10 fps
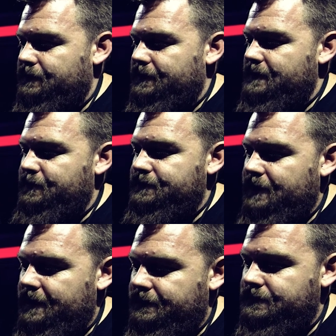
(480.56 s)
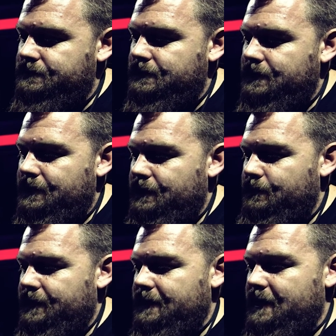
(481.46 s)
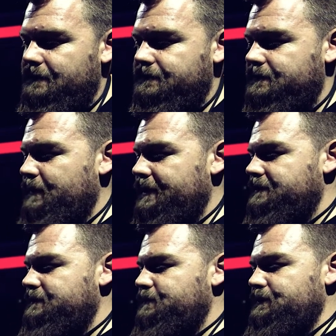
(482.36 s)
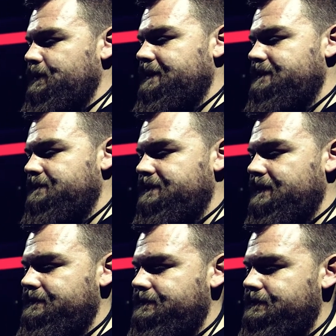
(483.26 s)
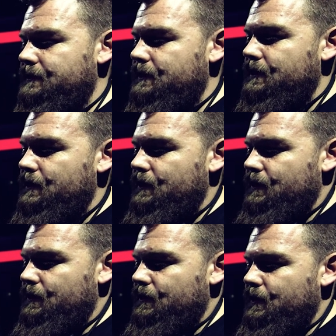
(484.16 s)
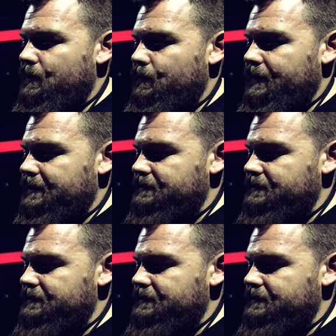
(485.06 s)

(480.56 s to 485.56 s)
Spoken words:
your input channel. We can have spaces between some stuff. We can